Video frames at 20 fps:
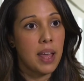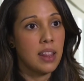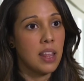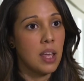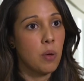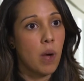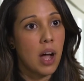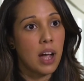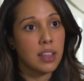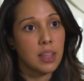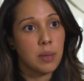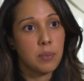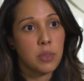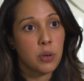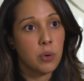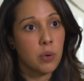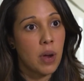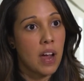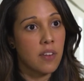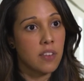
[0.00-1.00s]
And they walk them
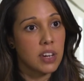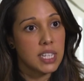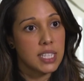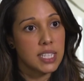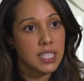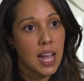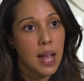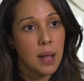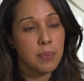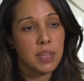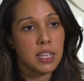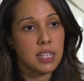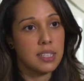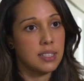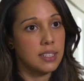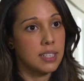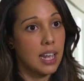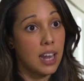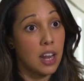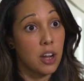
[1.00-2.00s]
through every step.
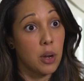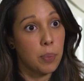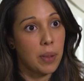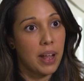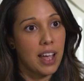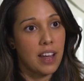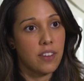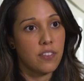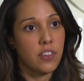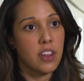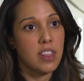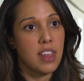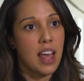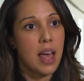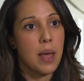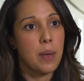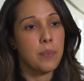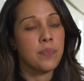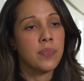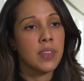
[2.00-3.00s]
They set out a plan for
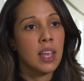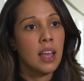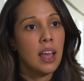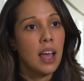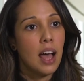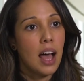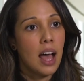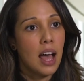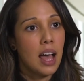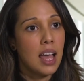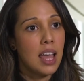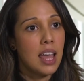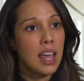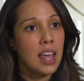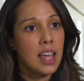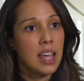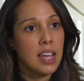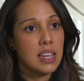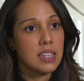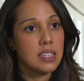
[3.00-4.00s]
them.
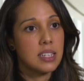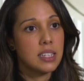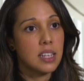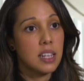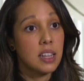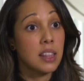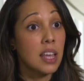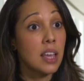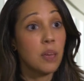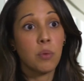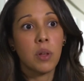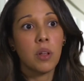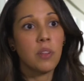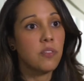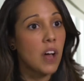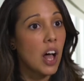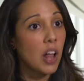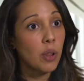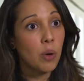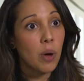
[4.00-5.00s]
And they will
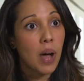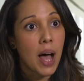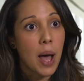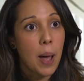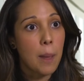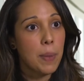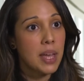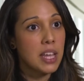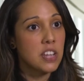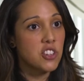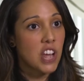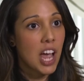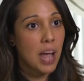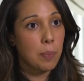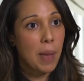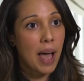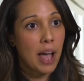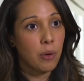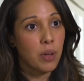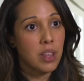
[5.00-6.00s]
follow up and
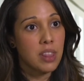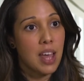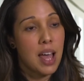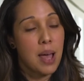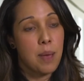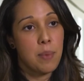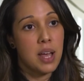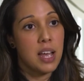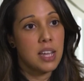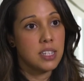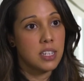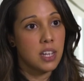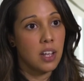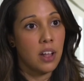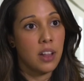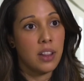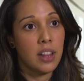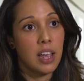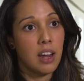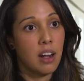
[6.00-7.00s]
check back with them
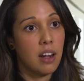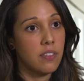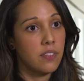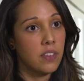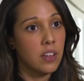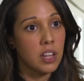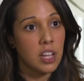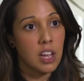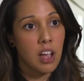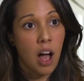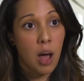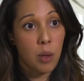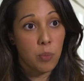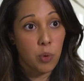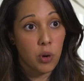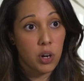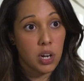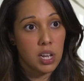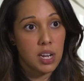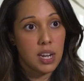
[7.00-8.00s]
until they are fully
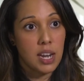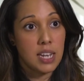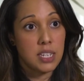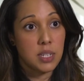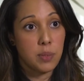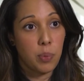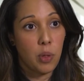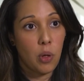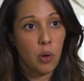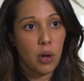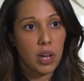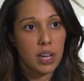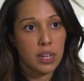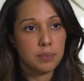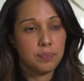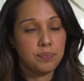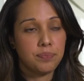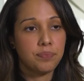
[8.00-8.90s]
onboarded and deployed.